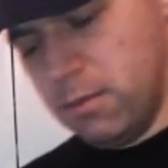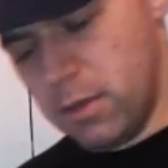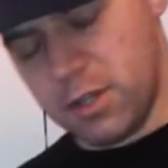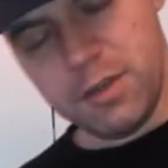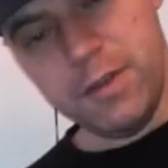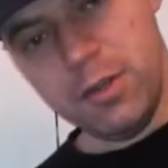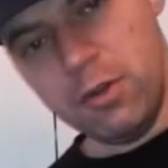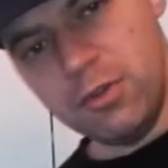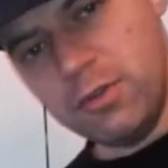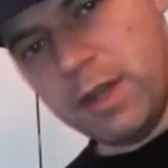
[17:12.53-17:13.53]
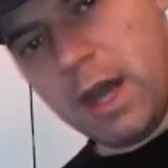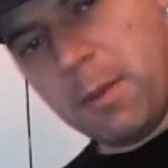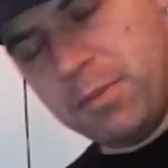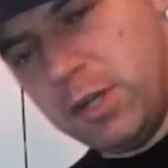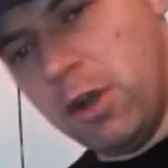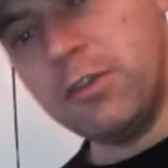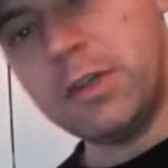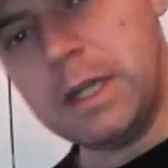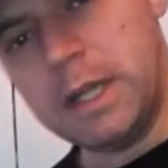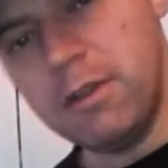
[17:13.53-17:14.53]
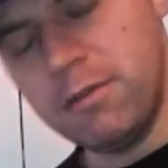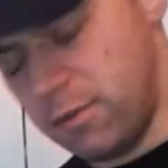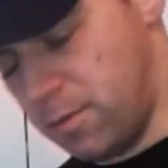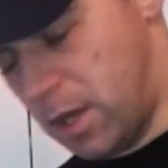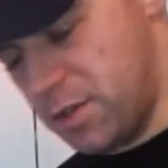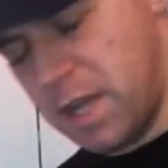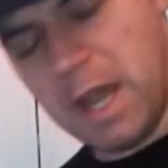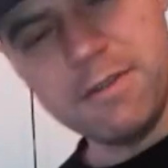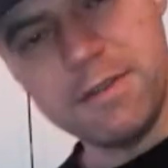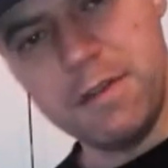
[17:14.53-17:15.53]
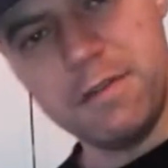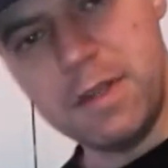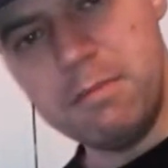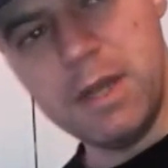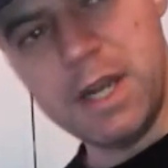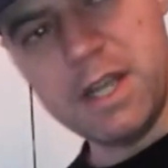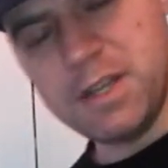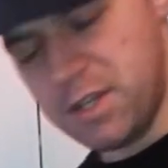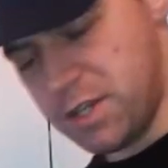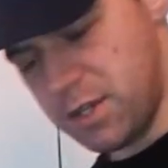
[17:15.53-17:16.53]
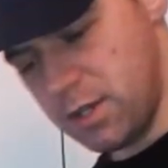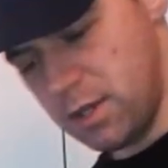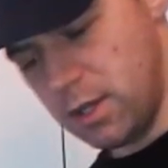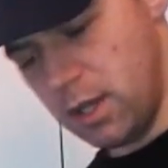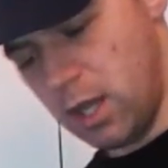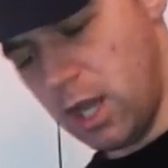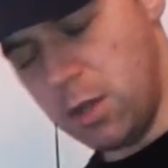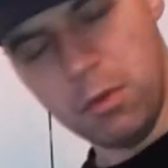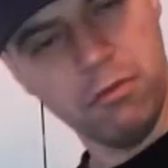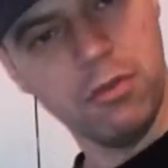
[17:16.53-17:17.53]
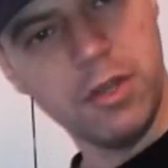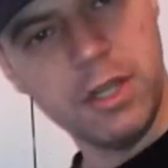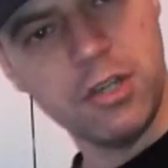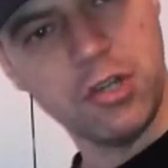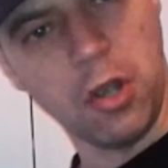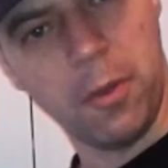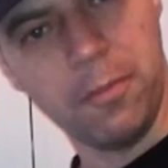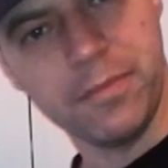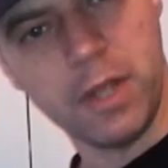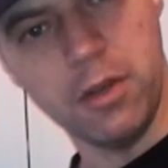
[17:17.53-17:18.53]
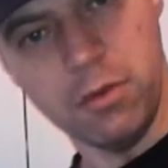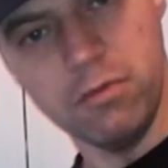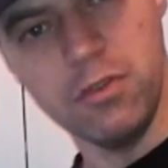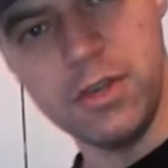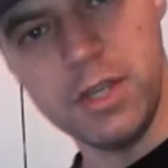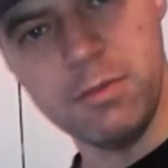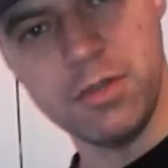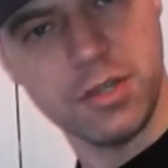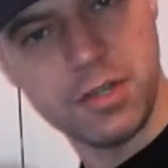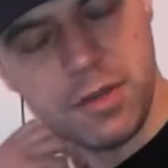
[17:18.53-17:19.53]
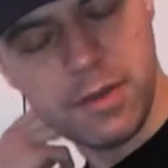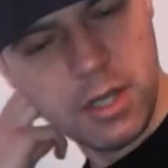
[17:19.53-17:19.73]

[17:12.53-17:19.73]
Because if you don't do that periodically for about 10 to 15 minutes, it will ruin your shot and it will ruin the images.